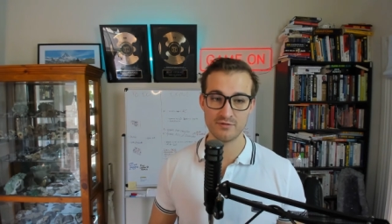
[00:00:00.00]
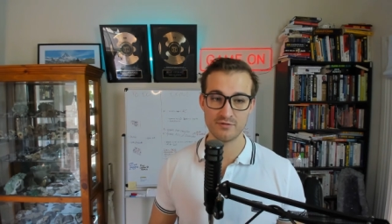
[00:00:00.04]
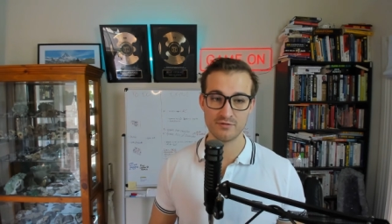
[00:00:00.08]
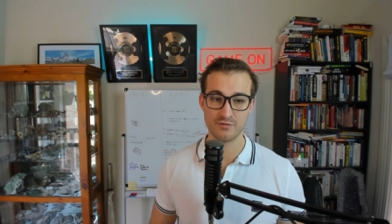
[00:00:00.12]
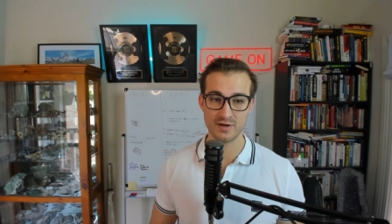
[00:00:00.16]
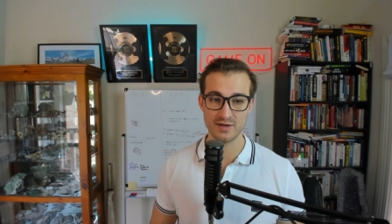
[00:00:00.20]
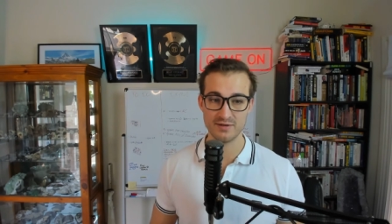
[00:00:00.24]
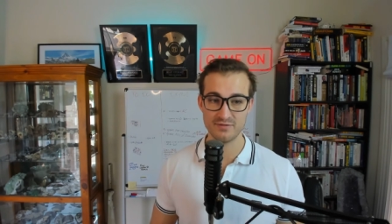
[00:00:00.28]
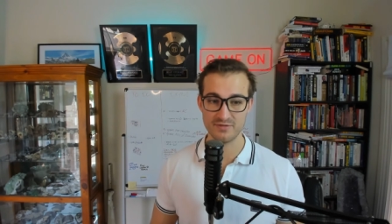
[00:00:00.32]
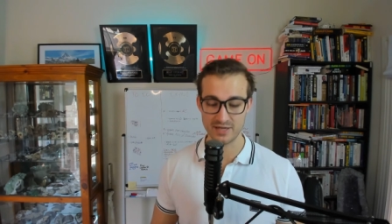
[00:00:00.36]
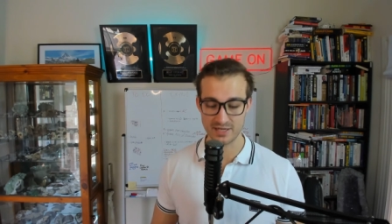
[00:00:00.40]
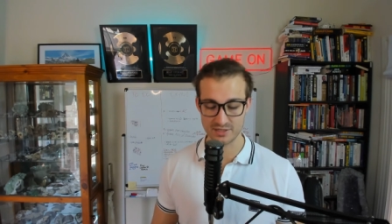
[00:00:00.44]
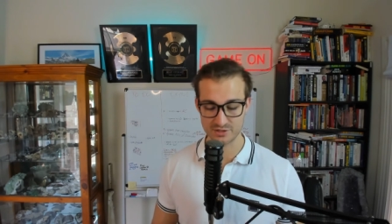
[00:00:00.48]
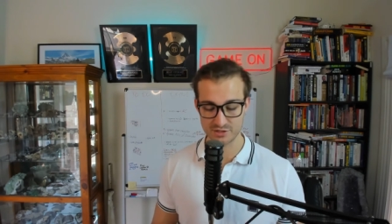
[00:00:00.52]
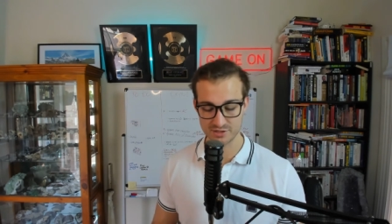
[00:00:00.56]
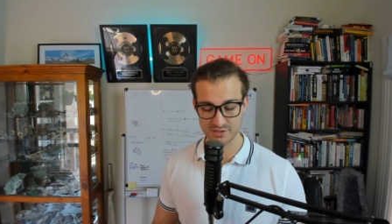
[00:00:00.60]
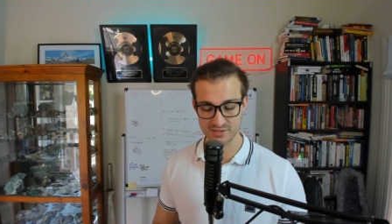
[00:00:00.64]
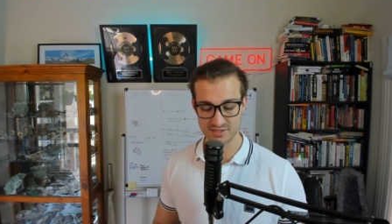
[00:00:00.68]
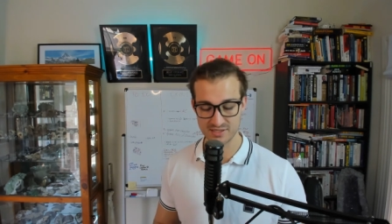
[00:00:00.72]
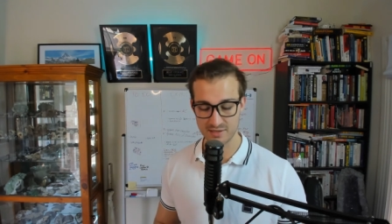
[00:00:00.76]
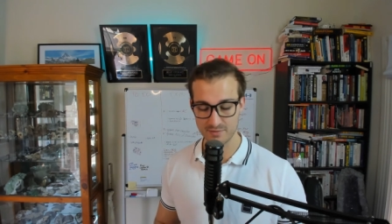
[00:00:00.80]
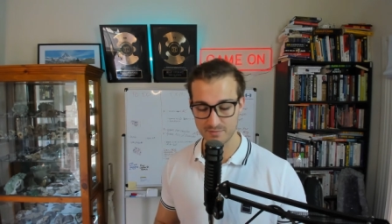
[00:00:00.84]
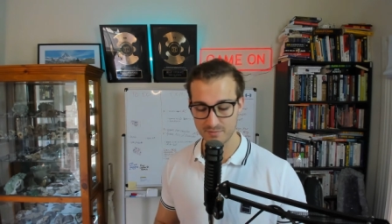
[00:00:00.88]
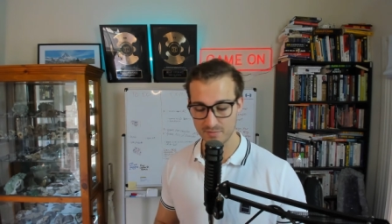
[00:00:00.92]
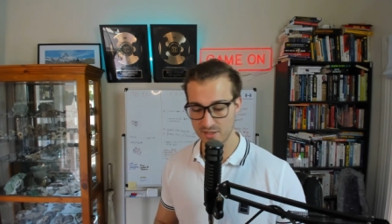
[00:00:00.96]
free vouchers
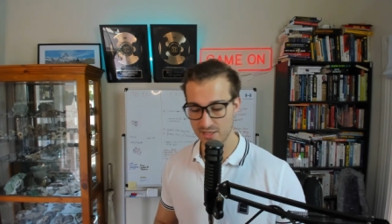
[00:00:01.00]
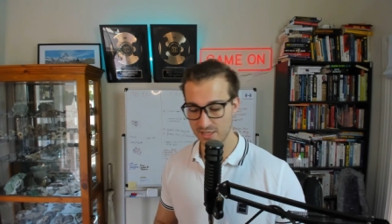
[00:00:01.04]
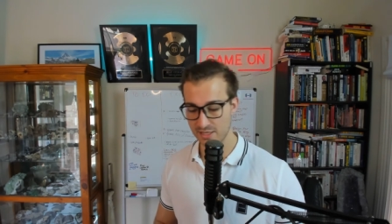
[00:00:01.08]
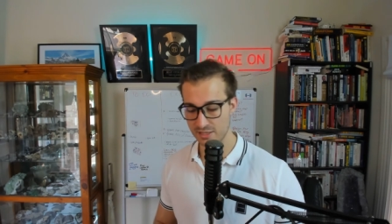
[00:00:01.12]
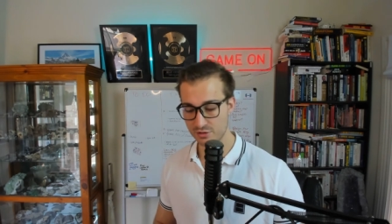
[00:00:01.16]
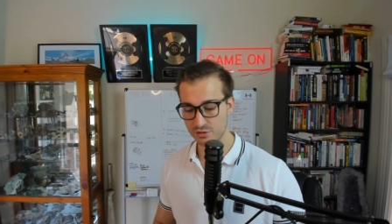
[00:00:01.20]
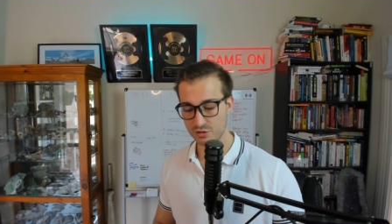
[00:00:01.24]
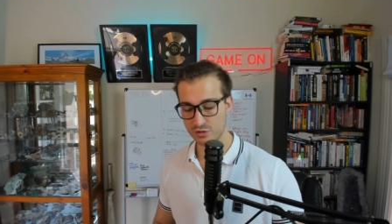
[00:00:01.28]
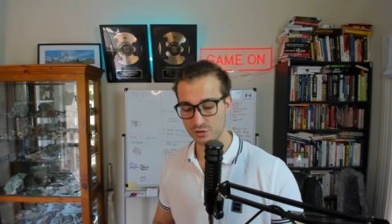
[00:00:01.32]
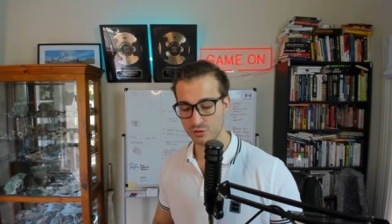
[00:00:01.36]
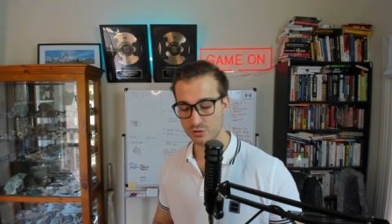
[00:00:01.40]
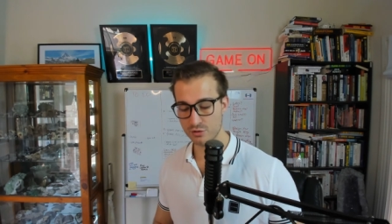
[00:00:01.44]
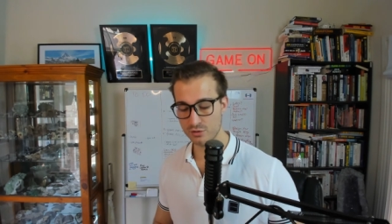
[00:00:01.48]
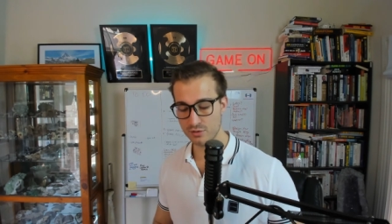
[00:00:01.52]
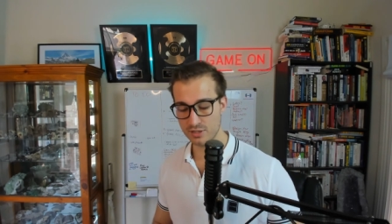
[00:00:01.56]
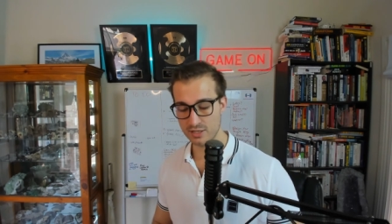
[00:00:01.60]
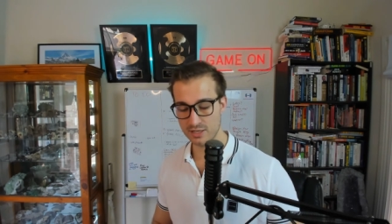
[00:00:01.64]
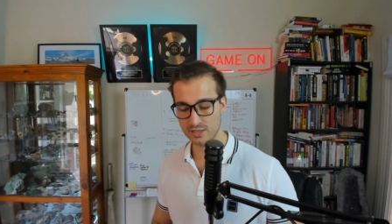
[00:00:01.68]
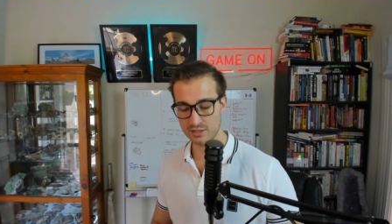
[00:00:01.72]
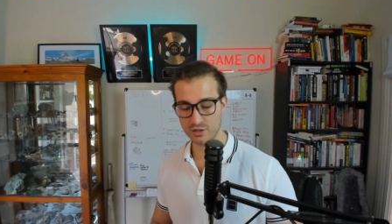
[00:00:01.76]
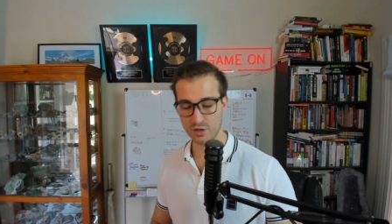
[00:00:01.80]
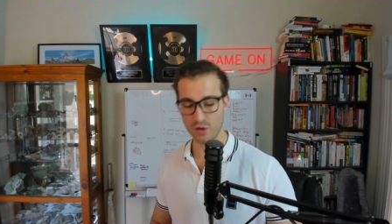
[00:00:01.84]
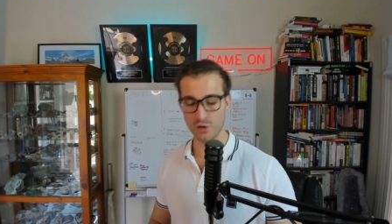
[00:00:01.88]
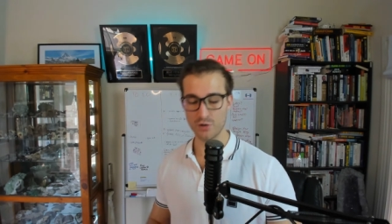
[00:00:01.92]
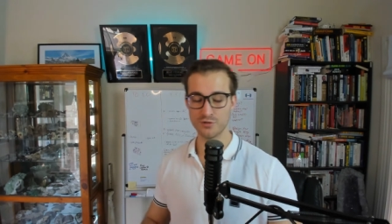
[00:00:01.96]
that my new
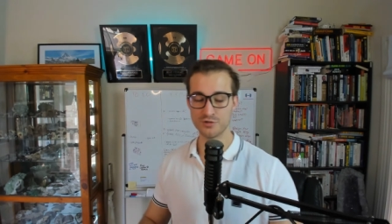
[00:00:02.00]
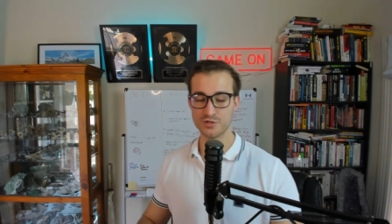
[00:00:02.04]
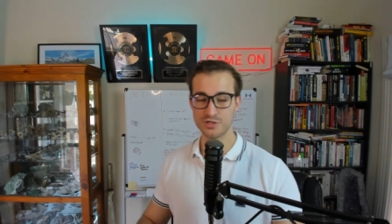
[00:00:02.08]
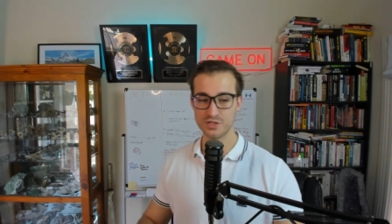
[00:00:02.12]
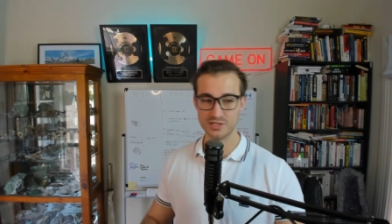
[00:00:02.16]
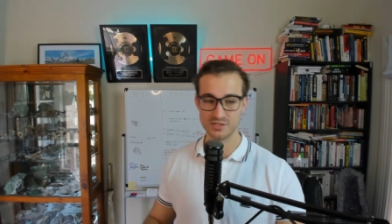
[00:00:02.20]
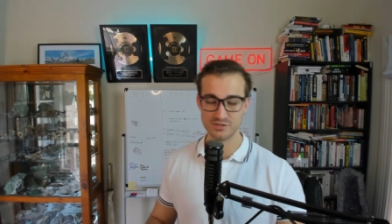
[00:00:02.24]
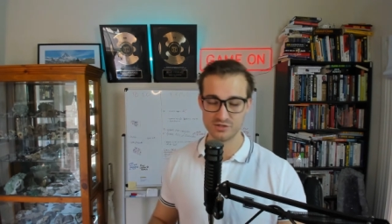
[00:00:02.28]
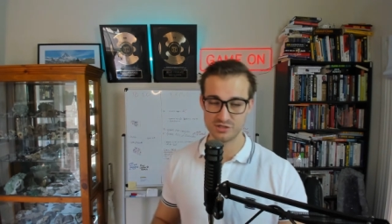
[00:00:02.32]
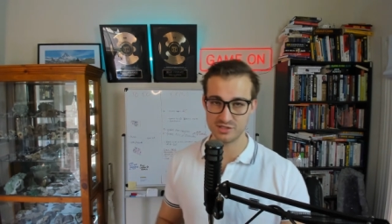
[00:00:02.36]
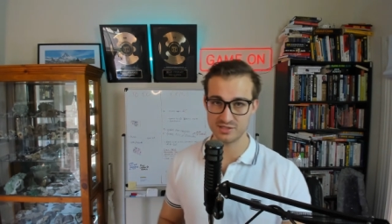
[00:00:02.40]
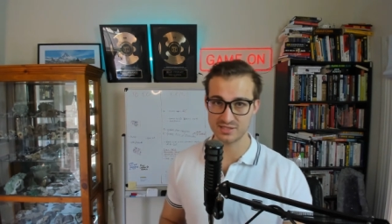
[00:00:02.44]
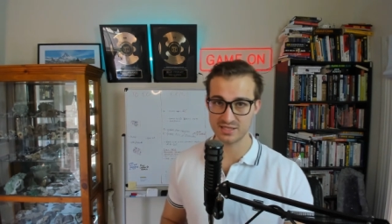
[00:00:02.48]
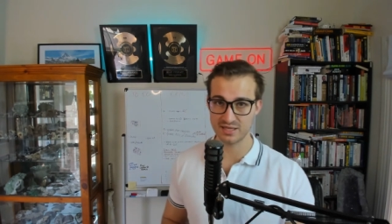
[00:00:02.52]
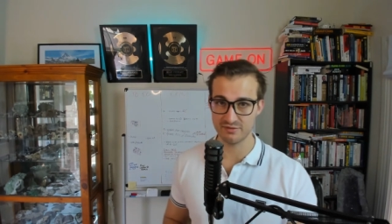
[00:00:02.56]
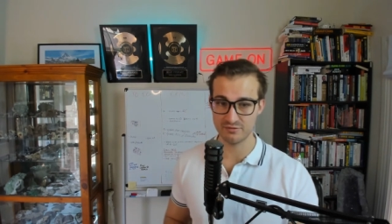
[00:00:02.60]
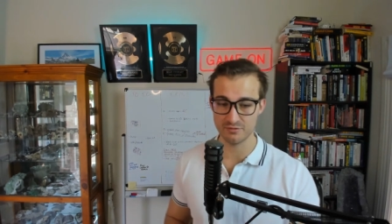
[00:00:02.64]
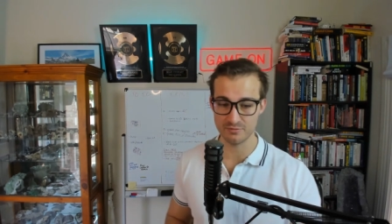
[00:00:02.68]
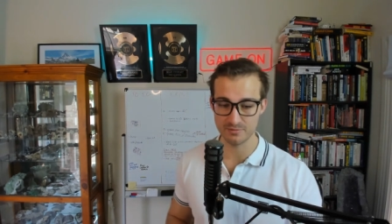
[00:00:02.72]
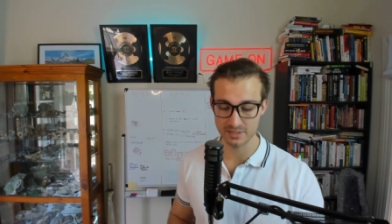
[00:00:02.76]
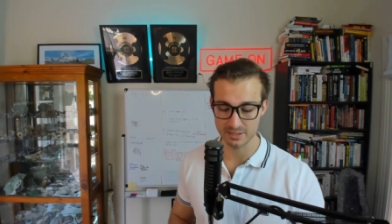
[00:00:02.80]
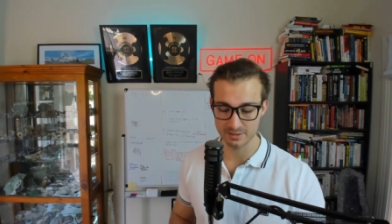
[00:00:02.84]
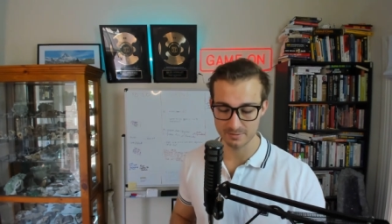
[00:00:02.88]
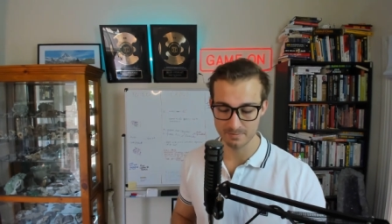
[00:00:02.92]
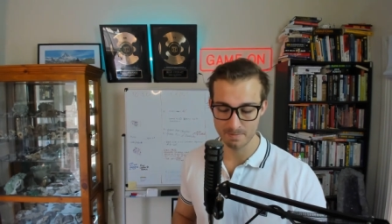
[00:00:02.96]
coach has just
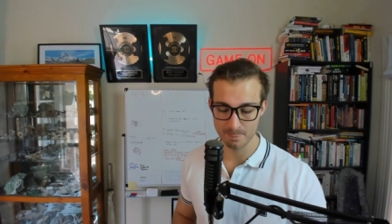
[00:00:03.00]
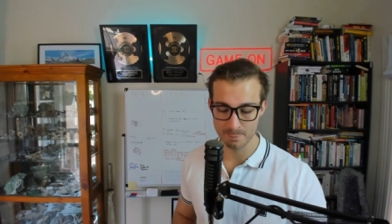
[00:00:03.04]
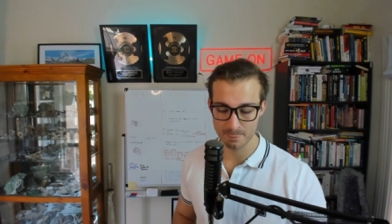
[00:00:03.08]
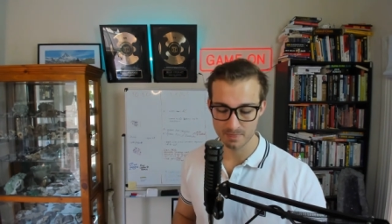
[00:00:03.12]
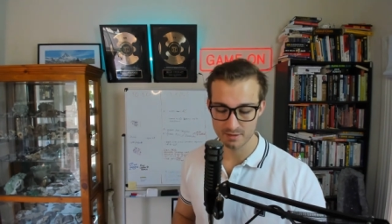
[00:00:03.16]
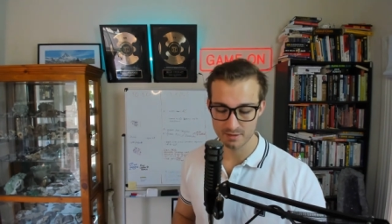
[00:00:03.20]
given me?